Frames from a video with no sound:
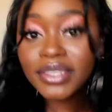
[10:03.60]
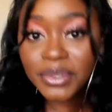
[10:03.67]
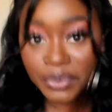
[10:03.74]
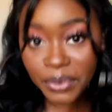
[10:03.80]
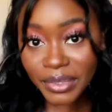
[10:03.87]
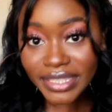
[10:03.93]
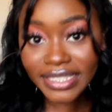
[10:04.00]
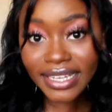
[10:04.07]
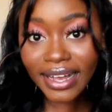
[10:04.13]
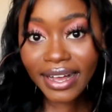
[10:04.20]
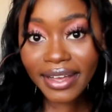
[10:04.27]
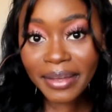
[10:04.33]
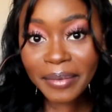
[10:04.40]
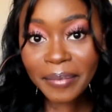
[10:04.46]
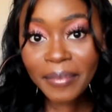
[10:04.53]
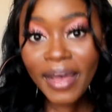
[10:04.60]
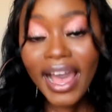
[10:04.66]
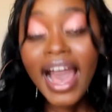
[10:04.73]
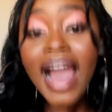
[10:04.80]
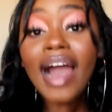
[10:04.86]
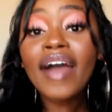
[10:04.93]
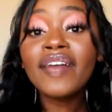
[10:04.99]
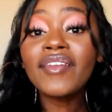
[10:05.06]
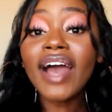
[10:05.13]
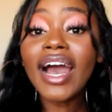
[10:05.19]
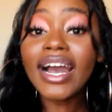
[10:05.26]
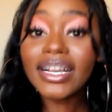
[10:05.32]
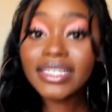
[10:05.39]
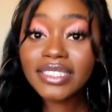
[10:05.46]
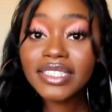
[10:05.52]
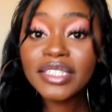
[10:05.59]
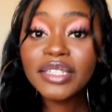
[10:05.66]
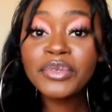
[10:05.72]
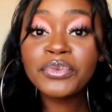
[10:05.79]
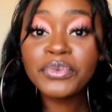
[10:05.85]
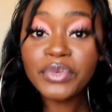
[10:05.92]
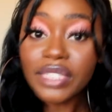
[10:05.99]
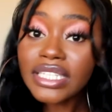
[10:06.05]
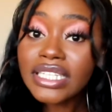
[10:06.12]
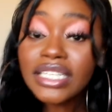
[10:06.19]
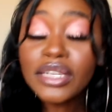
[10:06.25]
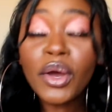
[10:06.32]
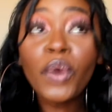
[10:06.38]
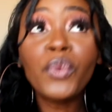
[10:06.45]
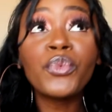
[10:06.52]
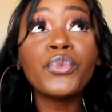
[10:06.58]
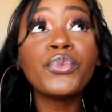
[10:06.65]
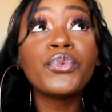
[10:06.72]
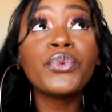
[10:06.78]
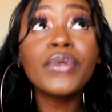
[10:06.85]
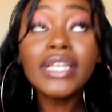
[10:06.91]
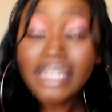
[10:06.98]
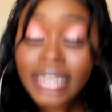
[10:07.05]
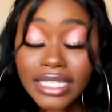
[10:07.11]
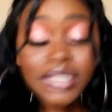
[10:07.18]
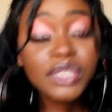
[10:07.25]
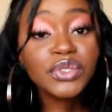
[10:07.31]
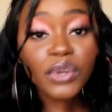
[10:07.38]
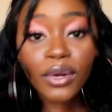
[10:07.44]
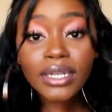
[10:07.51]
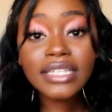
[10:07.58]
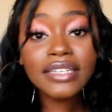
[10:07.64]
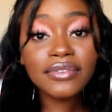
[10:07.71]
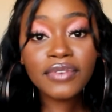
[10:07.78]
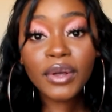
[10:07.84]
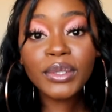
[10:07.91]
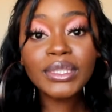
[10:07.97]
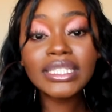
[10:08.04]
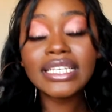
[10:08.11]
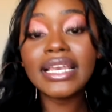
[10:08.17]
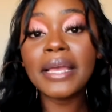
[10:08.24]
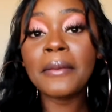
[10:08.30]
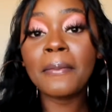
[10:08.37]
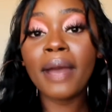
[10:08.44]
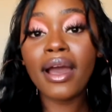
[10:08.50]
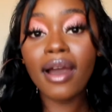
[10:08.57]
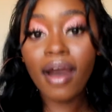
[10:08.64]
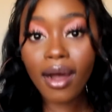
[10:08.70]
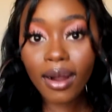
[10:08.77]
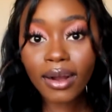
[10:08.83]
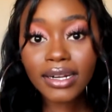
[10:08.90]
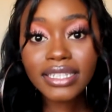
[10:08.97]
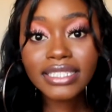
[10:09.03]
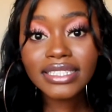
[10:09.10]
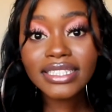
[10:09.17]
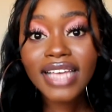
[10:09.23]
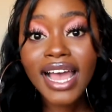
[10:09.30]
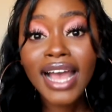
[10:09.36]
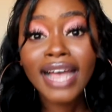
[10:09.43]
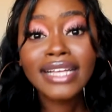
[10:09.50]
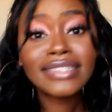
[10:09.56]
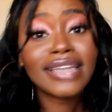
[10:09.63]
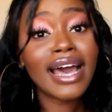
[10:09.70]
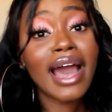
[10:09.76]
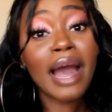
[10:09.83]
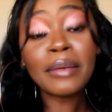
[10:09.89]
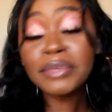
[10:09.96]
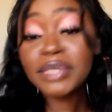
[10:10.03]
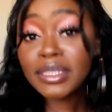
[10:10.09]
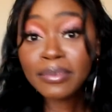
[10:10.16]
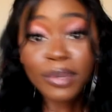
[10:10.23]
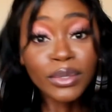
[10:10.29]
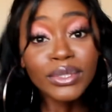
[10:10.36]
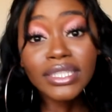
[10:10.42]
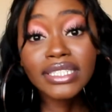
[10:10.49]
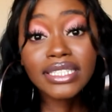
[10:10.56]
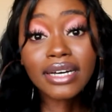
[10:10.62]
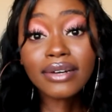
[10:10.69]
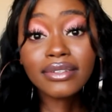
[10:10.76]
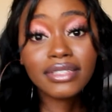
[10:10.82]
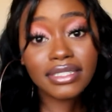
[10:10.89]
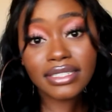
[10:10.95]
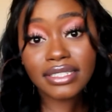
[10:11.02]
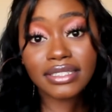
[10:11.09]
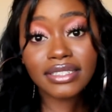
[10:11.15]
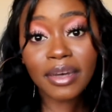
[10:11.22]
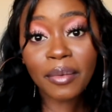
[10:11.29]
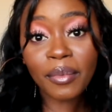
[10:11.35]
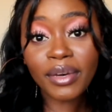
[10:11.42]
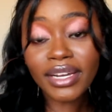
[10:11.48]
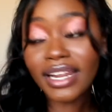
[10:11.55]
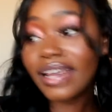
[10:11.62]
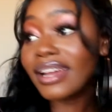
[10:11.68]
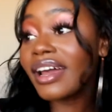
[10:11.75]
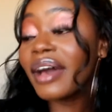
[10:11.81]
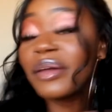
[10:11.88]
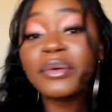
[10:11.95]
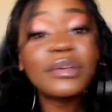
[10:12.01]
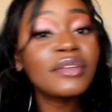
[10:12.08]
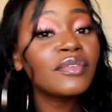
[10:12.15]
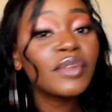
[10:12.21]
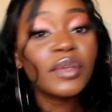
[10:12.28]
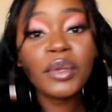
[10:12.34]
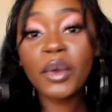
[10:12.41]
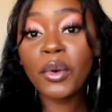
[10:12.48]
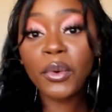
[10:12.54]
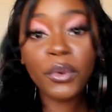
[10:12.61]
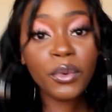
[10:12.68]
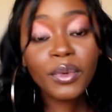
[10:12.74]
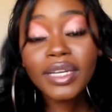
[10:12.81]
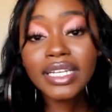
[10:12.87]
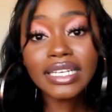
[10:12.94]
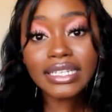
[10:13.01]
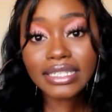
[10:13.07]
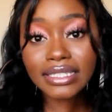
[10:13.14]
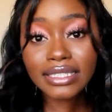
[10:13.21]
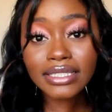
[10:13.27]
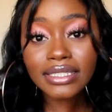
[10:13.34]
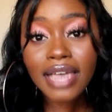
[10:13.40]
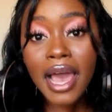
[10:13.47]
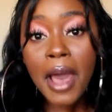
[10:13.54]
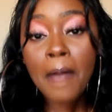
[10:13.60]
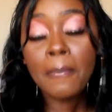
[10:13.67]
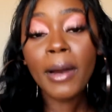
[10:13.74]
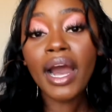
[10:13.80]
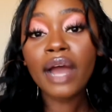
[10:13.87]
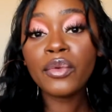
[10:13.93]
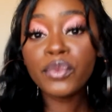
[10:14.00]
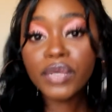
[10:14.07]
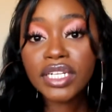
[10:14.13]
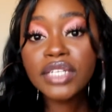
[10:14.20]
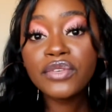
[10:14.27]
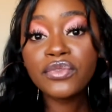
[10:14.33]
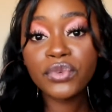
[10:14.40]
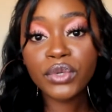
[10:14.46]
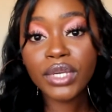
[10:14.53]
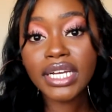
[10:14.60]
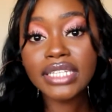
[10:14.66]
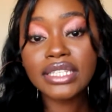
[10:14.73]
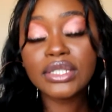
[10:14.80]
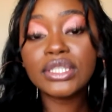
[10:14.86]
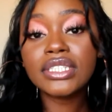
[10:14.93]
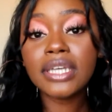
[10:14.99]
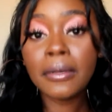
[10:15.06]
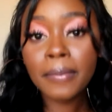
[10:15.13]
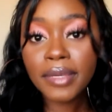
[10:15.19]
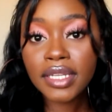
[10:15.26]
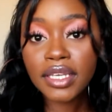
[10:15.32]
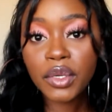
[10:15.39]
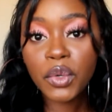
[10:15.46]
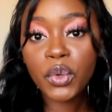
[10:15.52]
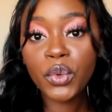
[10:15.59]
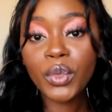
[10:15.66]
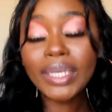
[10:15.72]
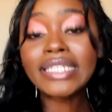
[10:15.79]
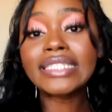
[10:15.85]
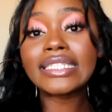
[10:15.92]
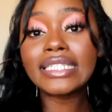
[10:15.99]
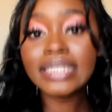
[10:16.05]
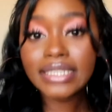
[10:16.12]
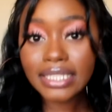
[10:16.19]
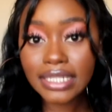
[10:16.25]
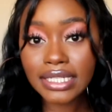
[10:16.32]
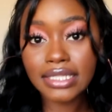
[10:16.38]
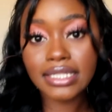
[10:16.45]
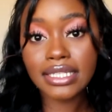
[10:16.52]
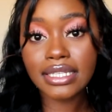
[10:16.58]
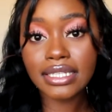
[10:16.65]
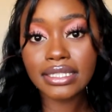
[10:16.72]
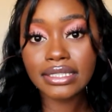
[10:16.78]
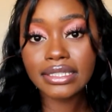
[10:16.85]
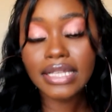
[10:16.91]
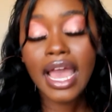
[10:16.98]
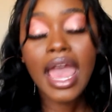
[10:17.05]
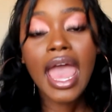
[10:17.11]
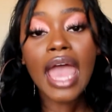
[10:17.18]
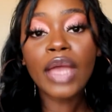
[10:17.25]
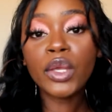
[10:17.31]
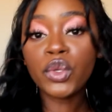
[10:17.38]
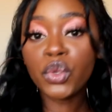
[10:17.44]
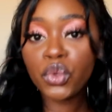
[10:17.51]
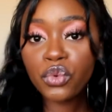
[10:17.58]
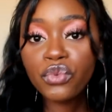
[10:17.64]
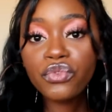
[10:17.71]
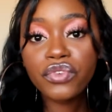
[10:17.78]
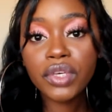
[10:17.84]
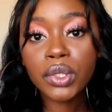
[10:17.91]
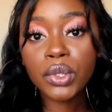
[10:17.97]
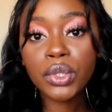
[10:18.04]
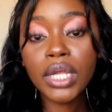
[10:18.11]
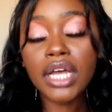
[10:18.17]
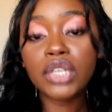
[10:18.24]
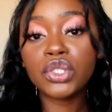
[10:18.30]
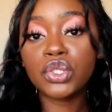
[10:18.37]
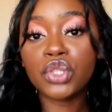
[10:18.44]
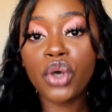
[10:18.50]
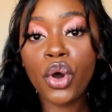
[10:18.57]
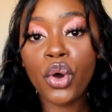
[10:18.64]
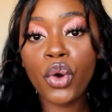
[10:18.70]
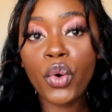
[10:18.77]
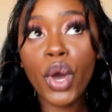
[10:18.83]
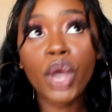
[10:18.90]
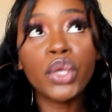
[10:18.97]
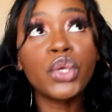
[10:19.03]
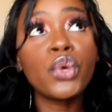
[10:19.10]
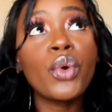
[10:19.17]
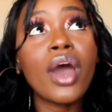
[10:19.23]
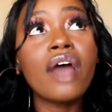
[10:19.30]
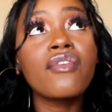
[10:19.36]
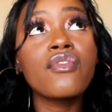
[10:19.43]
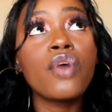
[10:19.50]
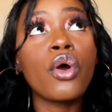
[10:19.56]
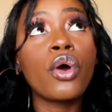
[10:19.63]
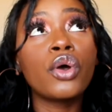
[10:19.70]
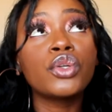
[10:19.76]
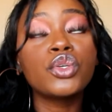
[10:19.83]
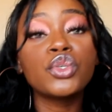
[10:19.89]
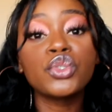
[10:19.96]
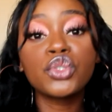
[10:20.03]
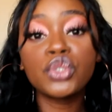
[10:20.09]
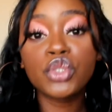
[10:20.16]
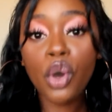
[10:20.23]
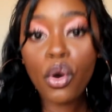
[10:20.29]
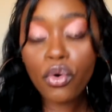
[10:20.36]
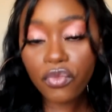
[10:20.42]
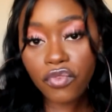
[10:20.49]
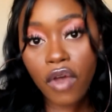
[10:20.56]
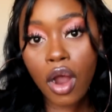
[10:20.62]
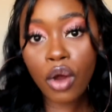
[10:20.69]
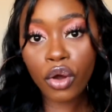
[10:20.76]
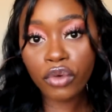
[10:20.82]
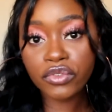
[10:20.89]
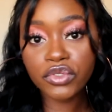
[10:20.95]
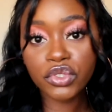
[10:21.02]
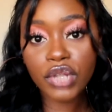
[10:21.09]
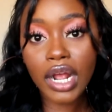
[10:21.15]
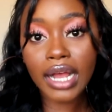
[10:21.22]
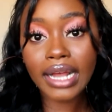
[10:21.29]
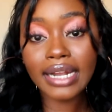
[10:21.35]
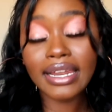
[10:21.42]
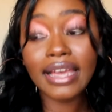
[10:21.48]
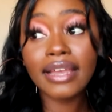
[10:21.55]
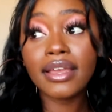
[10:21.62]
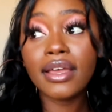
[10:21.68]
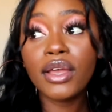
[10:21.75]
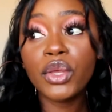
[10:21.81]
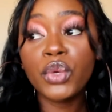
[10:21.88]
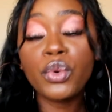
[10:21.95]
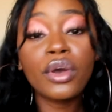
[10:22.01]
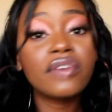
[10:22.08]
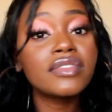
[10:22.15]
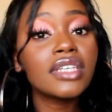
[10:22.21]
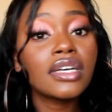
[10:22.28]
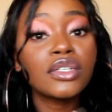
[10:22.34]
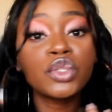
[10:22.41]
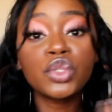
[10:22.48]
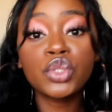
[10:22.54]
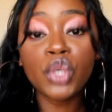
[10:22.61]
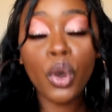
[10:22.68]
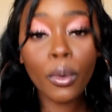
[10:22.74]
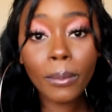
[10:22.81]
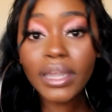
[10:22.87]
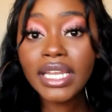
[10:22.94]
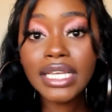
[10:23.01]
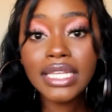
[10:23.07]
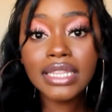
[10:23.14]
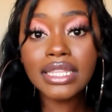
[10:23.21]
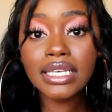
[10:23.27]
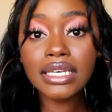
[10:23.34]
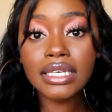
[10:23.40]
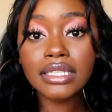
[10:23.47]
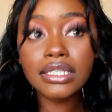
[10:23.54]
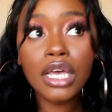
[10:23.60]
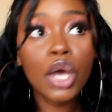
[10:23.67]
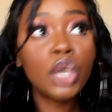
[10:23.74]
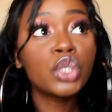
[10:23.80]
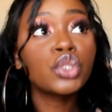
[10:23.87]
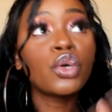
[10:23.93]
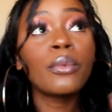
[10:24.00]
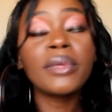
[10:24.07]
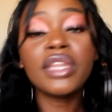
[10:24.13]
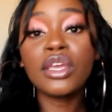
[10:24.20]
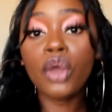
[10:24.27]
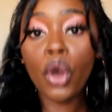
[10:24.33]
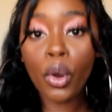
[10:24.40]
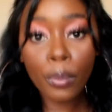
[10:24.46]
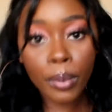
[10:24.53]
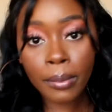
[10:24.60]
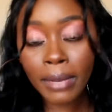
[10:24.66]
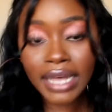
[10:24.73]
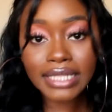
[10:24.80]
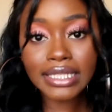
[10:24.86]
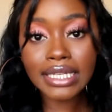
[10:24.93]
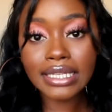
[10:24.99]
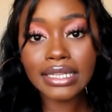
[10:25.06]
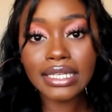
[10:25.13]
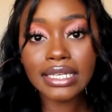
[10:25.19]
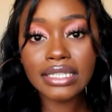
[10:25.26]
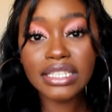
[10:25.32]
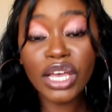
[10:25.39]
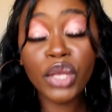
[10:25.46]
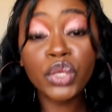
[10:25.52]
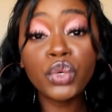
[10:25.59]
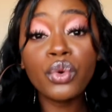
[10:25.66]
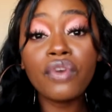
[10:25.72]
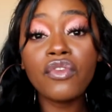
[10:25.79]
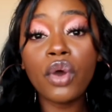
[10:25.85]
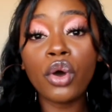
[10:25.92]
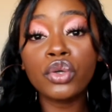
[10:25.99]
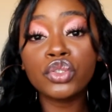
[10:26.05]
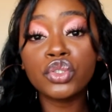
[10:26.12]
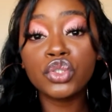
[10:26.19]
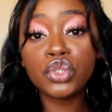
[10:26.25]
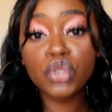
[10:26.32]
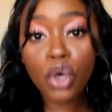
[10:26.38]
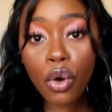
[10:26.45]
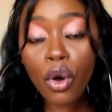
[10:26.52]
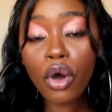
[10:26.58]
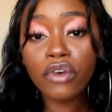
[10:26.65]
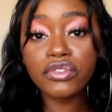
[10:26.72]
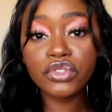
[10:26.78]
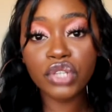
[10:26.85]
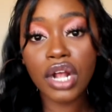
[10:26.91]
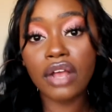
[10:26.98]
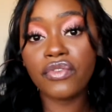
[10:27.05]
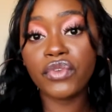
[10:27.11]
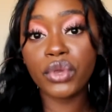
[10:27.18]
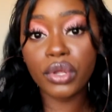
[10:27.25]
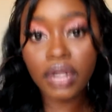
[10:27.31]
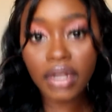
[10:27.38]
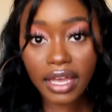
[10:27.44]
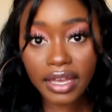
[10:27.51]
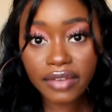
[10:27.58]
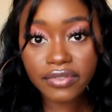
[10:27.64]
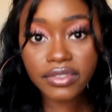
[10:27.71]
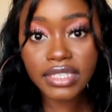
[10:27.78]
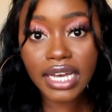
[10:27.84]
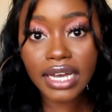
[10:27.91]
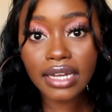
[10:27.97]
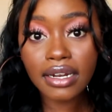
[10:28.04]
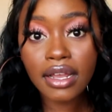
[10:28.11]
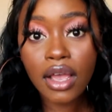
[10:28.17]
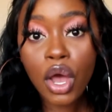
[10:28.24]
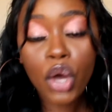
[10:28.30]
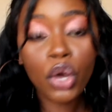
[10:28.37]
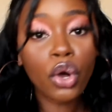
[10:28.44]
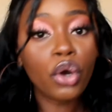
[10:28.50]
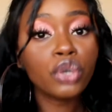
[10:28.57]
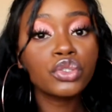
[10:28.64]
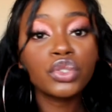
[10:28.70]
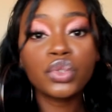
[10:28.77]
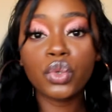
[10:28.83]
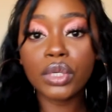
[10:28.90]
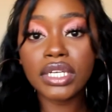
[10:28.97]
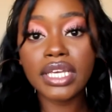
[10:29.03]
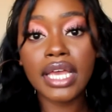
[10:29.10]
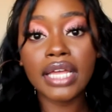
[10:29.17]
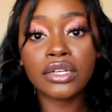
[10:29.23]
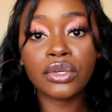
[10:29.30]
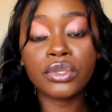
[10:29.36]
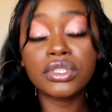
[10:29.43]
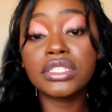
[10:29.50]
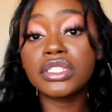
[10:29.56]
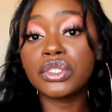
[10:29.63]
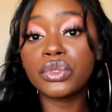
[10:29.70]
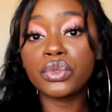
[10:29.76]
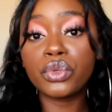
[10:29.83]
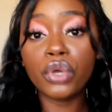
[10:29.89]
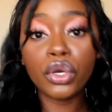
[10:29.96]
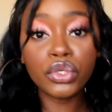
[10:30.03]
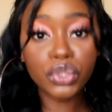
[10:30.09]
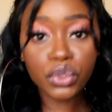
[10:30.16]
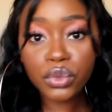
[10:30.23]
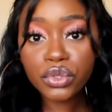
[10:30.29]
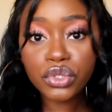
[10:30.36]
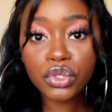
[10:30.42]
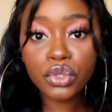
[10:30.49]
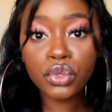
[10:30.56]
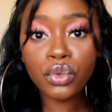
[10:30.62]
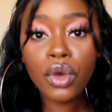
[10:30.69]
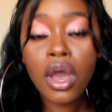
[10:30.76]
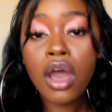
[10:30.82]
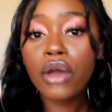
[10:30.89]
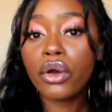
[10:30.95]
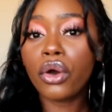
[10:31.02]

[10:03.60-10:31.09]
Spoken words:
story time, I've actually really strongly felt it in my heart that I'm supposed to tell this to someone, and I don't even know who it is, but I really feel like there's somebody who is listening to this and you feel as though you have gone so far off track. Like you have done so many things, so many compromising things, and you have gone so off track for your life that God surely cannot still use you.